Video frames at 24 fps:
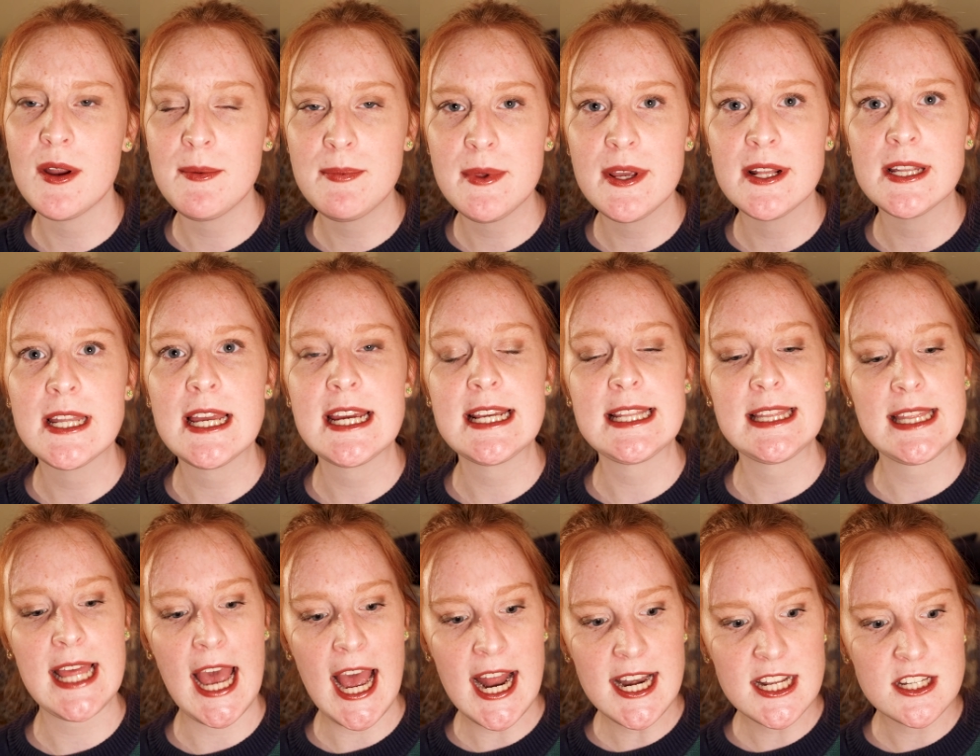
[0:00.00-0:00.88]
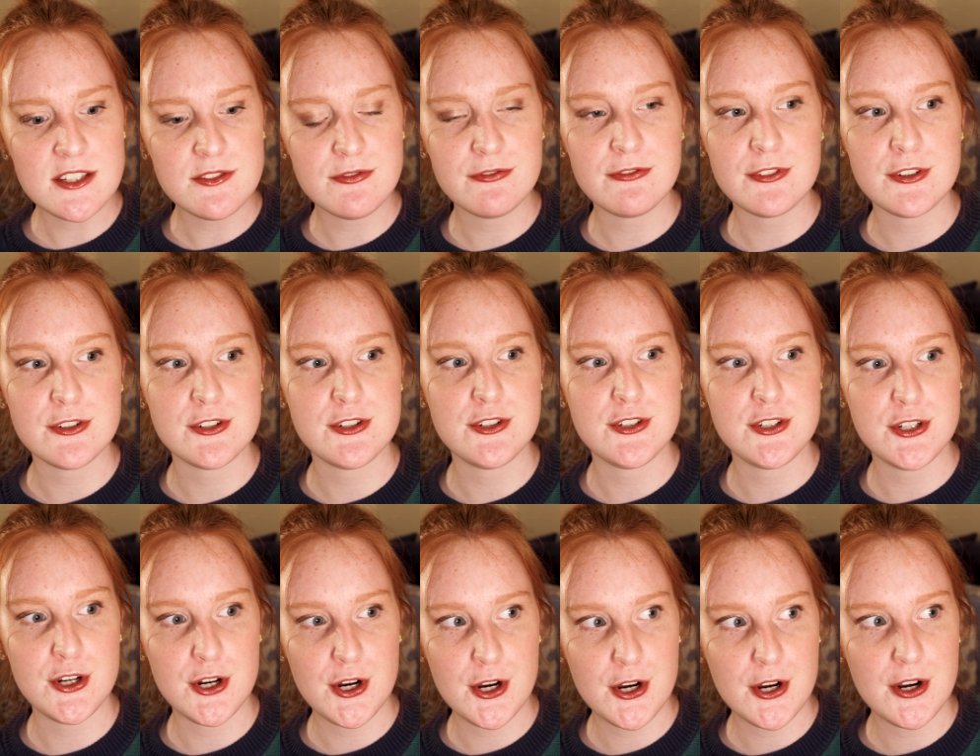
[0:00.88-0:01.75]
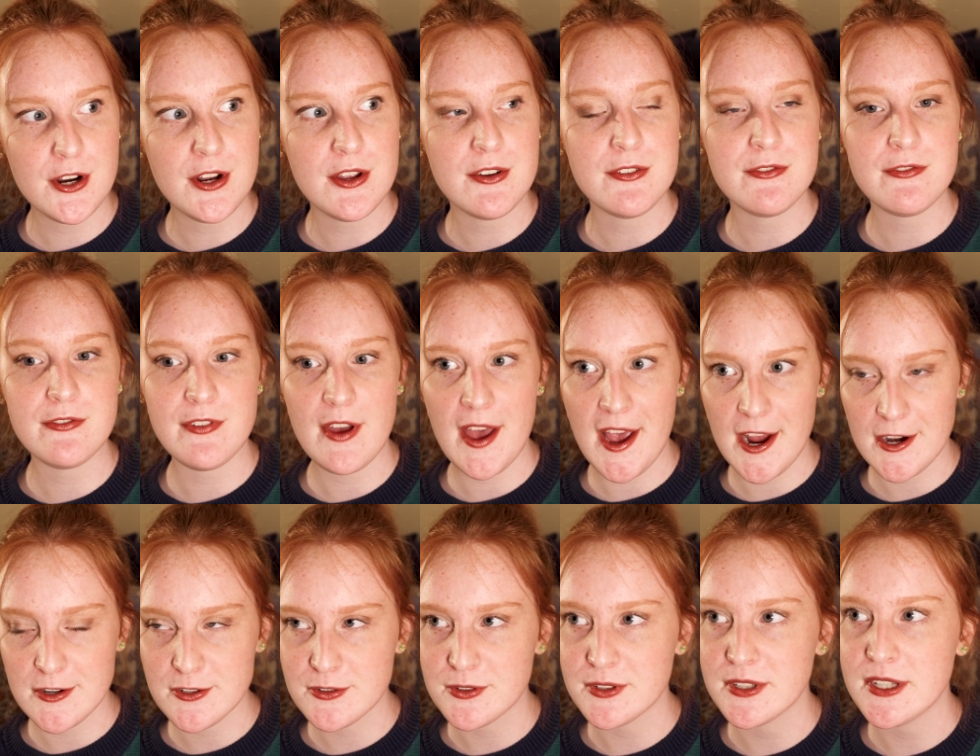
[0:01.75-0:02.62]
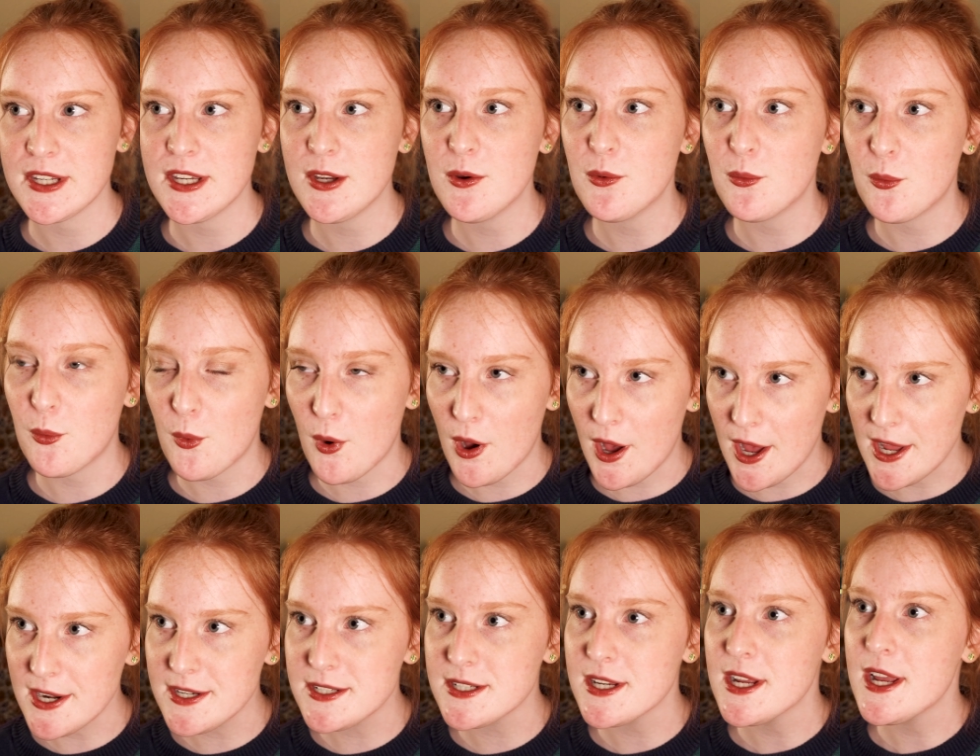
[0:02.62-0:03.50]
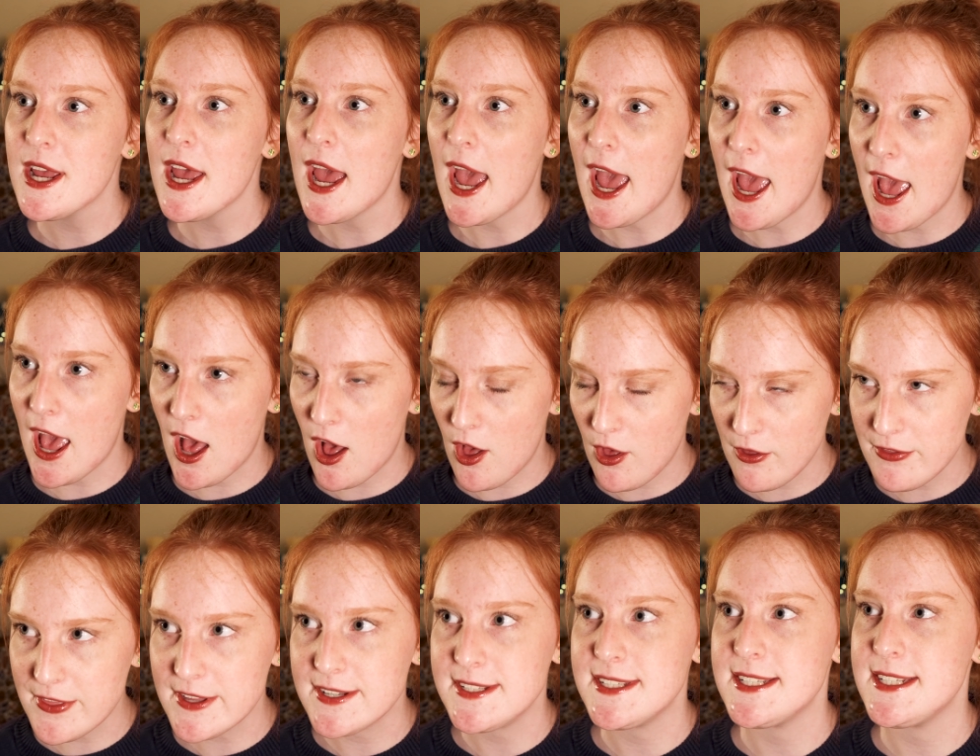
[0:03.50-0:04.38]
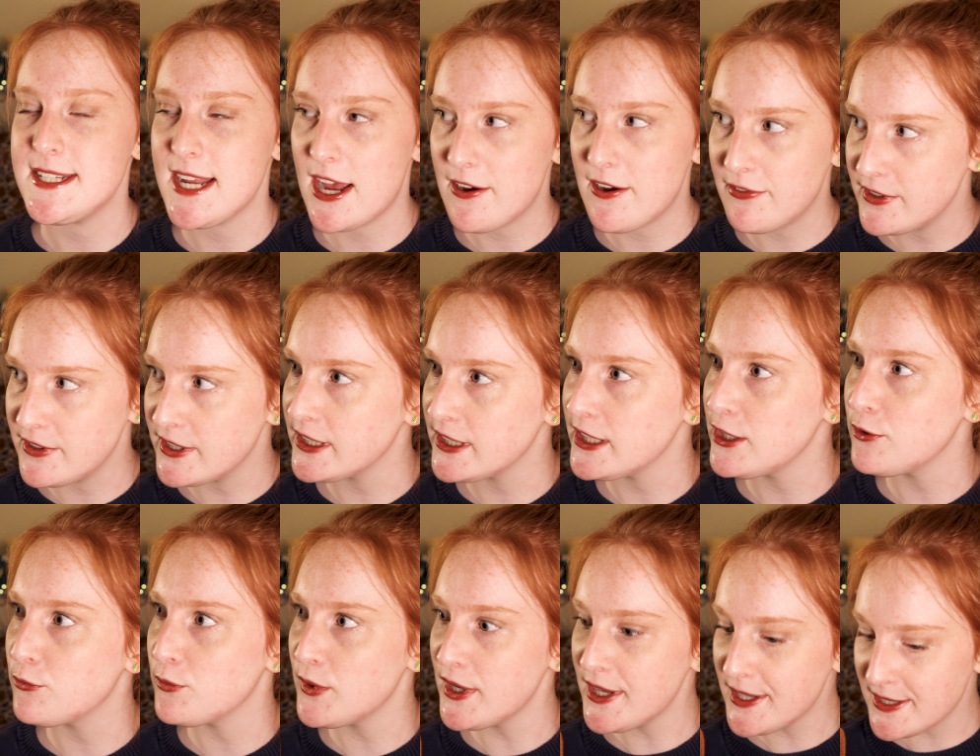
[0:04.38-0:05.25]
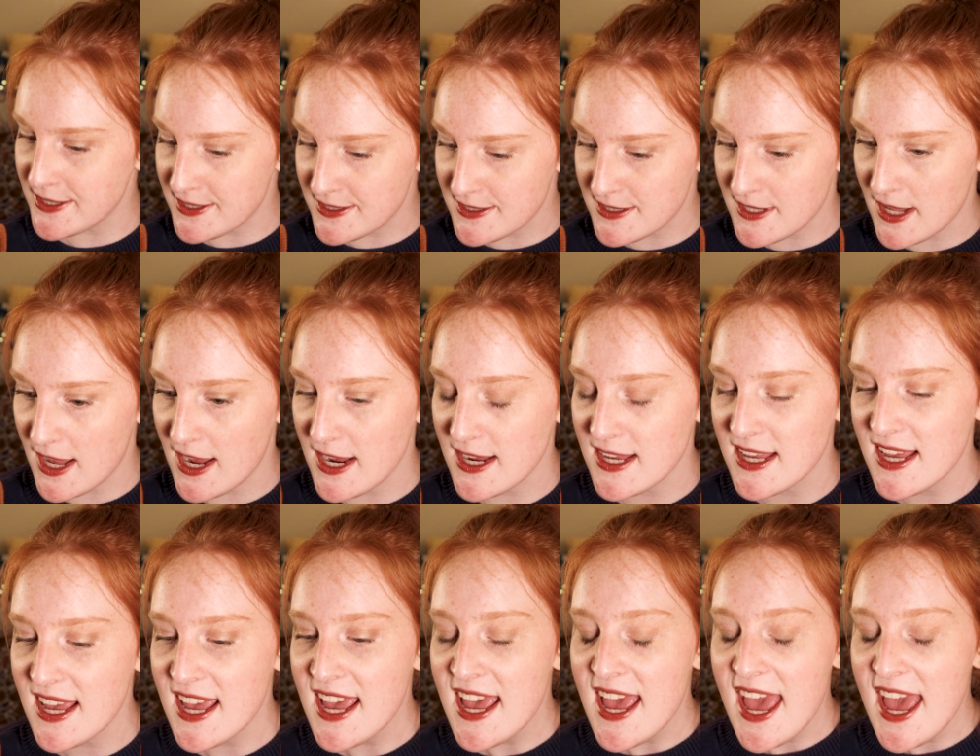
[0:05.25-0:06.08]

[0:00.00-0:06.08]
and being like, that is for sure factually what hell that's definitely real is like.